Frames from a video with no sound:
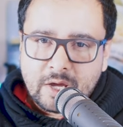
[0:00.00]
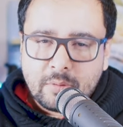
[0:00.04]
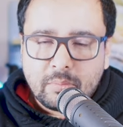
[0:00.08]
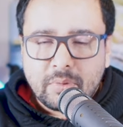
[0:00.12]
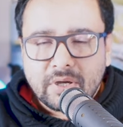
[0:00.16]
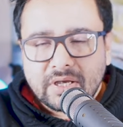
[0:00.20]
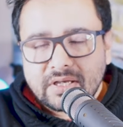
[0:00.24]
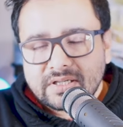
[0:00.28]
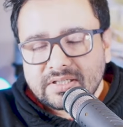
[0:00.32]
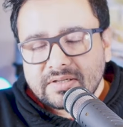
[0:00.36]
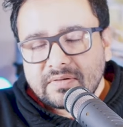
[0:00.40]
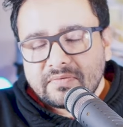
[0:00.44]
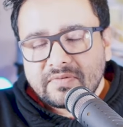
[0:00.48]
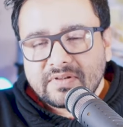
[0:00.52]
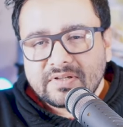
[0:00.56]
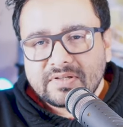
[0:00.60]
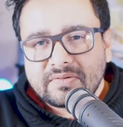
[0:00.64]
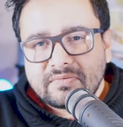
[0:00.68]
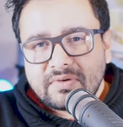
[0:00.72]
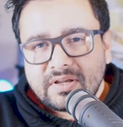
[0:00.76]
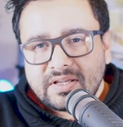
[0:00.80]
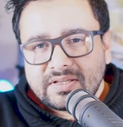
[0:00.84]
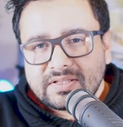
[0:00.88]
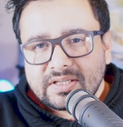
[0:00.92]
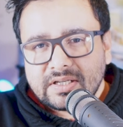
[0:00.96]
Because of
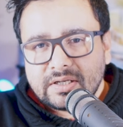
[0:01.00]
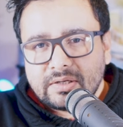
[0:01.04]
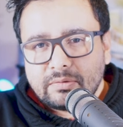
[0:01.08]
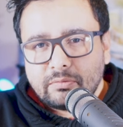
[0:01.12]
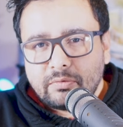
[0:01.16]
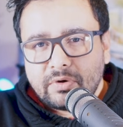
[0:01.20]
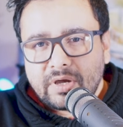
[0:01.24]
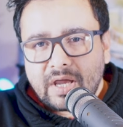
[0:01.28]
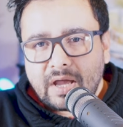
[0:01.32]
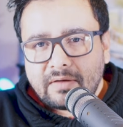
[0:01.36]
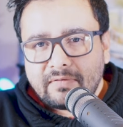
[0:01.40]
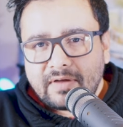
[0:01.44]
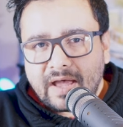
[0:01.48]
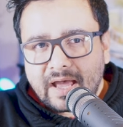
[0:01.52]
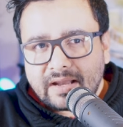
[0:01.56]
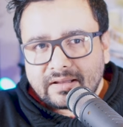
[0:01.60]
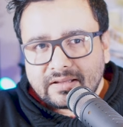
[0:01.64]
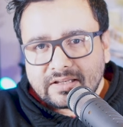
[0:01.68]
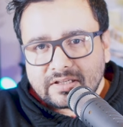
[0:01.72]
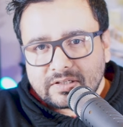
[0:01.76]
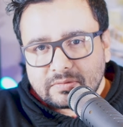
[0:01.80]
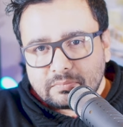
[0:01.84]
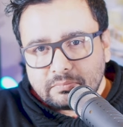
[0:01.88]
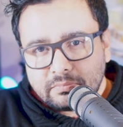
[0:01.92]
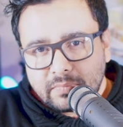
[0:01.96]
this reason, we have had
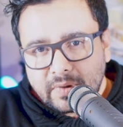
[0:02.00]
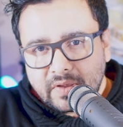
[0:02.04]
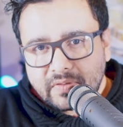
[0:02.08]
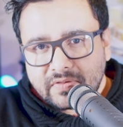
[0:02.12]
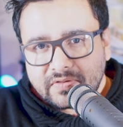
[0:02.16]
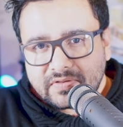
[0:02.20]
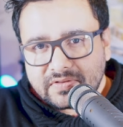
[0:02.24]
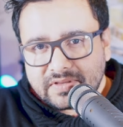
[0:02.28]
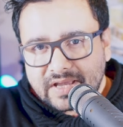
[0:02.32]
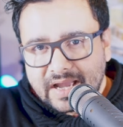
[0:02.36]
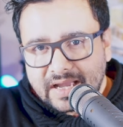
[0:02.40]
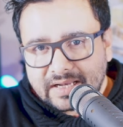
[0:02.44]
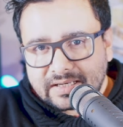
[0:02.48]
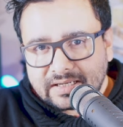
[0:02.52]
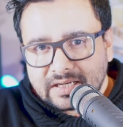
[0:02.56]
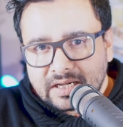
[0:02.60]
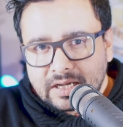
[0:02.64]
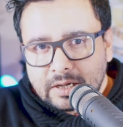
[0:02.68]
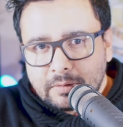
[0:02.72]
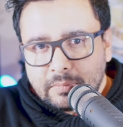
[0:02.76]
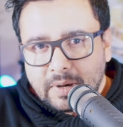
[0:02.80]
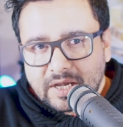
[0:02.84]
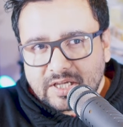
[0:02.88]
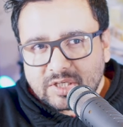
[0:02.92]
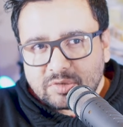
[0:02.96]
this myth that
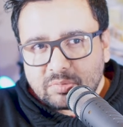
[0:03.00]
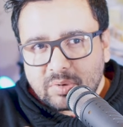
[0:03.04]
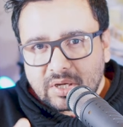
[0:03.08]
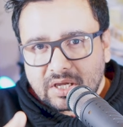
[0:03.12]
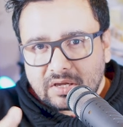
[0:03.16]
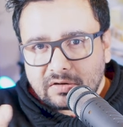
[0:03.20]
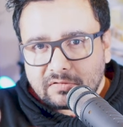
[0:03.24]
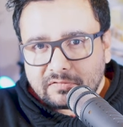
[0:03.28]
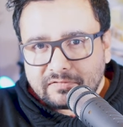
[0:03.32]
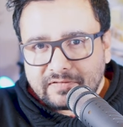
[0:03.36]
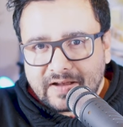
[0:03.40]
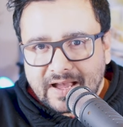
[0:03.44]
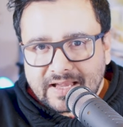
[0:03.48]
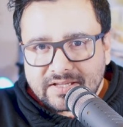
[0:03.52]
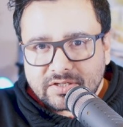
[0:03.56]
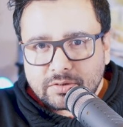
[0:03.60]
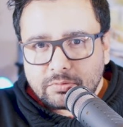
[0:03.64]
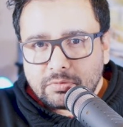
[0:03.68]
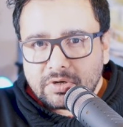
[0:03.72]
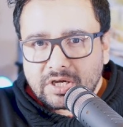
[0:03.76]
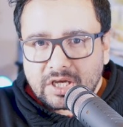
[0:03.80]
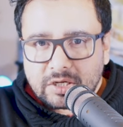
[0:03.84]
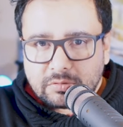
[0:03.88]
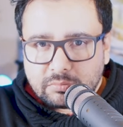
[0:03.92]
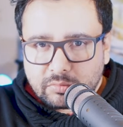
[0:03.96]
by speaking
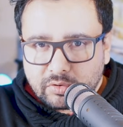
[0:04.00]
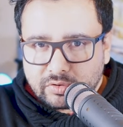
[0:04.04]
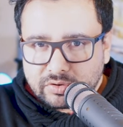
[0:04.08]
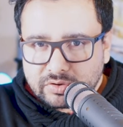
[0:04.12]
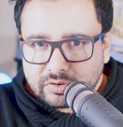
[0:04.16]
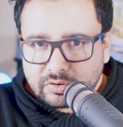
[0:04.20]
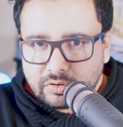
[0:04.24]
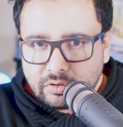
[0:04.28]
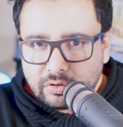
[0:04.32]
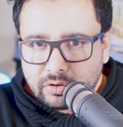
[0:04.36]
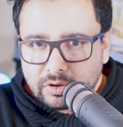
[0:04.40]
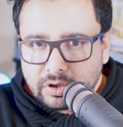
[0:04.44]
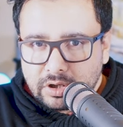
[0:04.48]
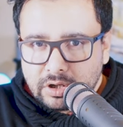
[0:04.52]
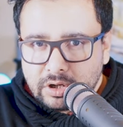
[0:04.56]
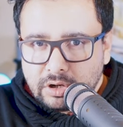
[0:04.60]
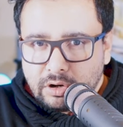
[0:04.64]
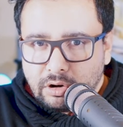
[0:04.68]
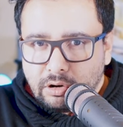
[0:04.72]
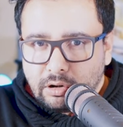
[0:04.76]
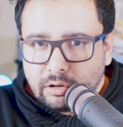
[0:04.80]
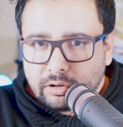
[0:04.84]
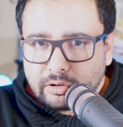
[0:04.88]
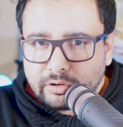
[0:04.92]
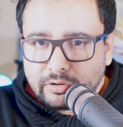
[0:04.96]
faster we get more score,
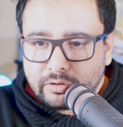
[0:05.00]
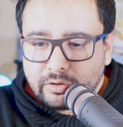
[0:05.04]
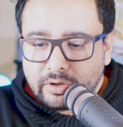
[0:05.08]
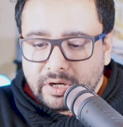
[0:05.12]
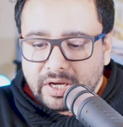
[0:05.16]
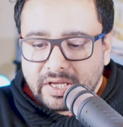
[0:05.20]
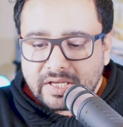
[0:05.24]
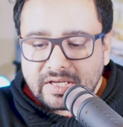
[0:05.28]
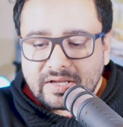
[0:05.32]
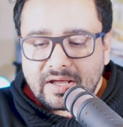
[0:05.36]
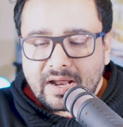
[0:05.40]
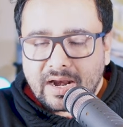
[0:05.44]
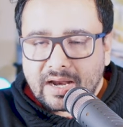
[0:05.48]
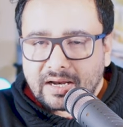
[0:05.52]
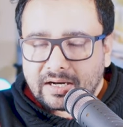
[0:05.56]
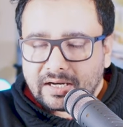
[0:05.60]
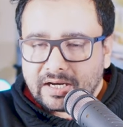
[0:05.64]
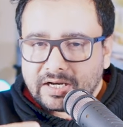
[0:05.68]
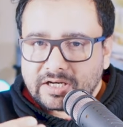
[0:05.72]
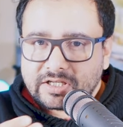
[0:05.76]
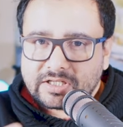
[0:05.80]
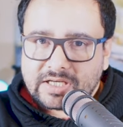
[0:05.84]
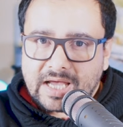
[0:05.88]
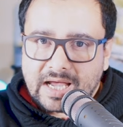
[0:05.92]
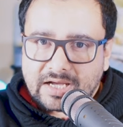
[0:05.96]
although
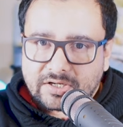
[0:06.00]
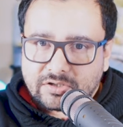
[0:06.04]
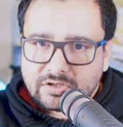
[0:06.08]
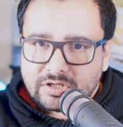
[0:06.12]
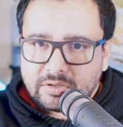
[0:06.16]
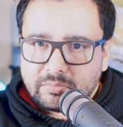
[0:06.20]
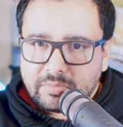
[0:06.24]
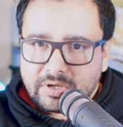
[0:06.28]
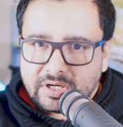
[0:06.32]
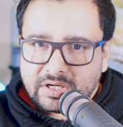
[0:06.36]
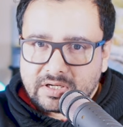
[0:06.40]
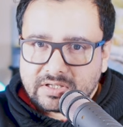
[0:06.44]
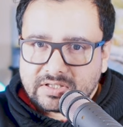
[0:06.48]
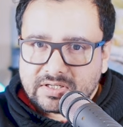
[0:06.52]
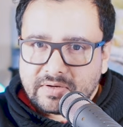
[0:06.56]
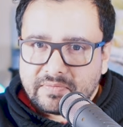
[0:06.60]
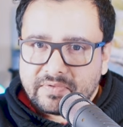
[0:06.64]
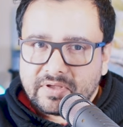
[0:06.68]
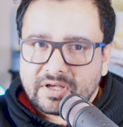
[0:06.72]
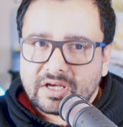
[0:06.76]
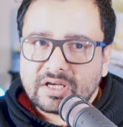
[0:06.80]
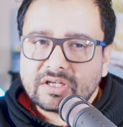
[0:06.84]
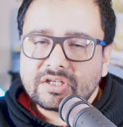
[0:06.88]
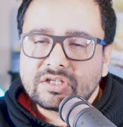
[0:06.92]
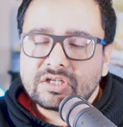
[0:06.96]
indirectly it's actually because of
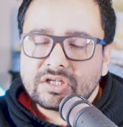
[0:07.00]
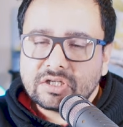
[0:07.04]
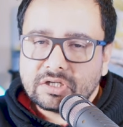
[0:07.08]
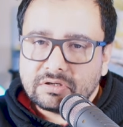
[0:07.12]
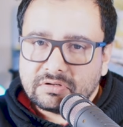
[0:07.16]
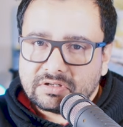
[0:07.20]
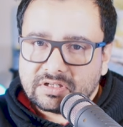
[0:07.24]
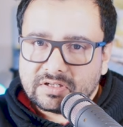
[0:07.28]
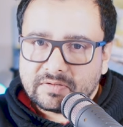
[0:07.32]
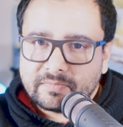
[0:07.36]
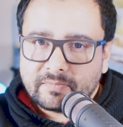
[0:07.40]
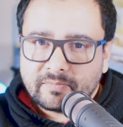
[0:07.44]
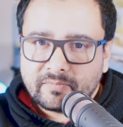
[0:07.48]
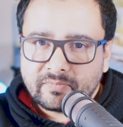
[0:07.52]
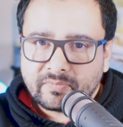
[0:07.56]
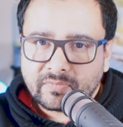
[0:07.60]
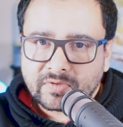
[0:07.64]
the continuity.